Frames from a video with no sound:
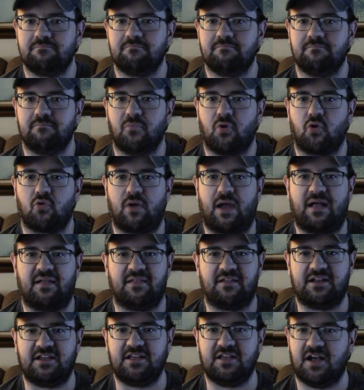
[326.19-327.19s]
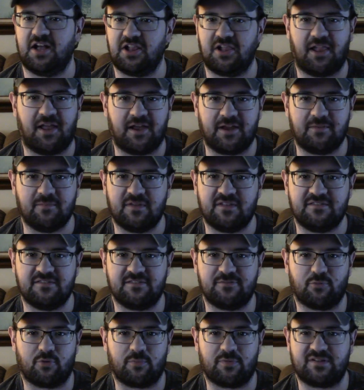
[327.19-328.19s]
morality
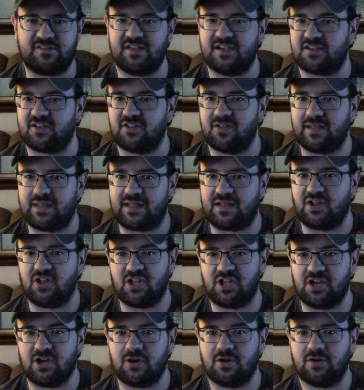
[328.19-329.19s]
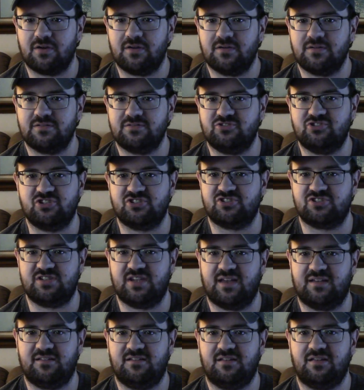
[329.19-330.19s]
alignments were particularly clear just
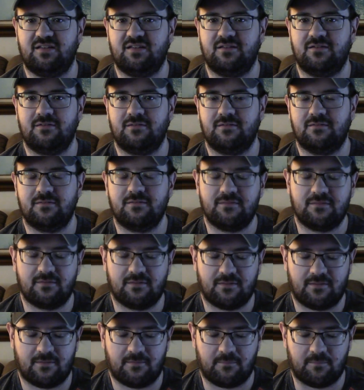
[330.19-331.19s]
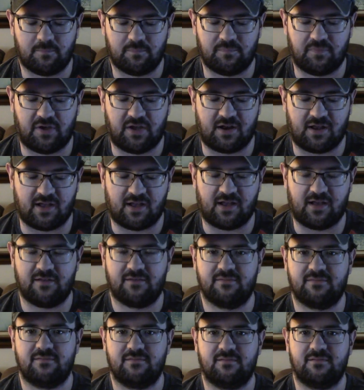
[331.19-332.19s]
yet. But
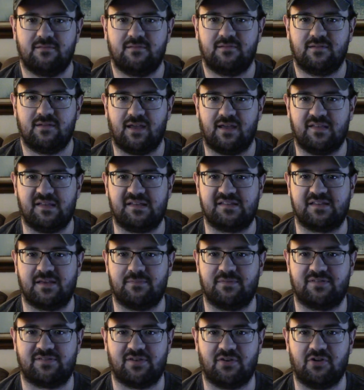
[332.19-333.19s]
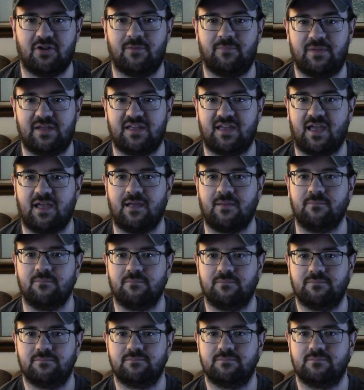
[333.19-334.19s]
in this episode, it
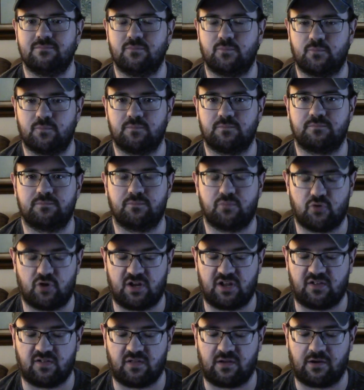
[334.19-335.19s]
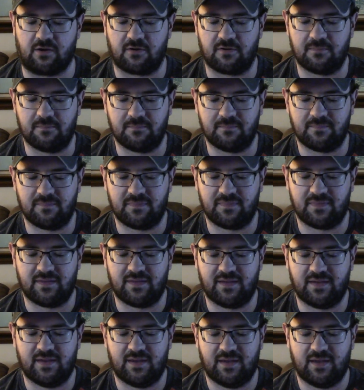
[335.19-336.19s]
became pretty clear.
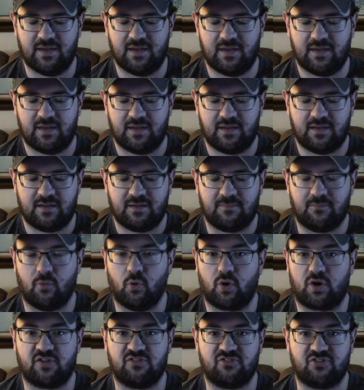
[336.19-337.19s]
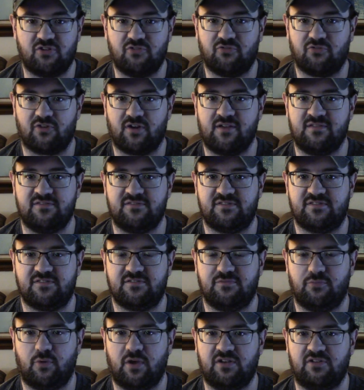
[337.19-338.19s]
Morgan's new
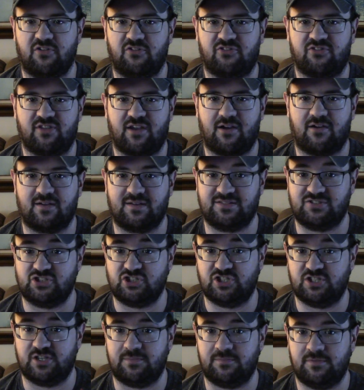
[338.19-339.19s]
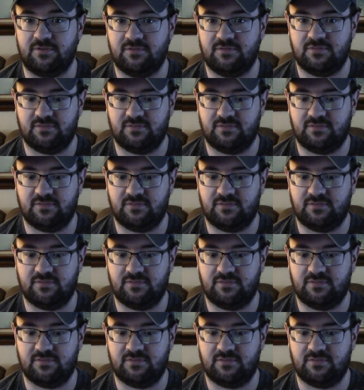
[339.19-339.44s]
friends, Wendell, Sarah, and Jim,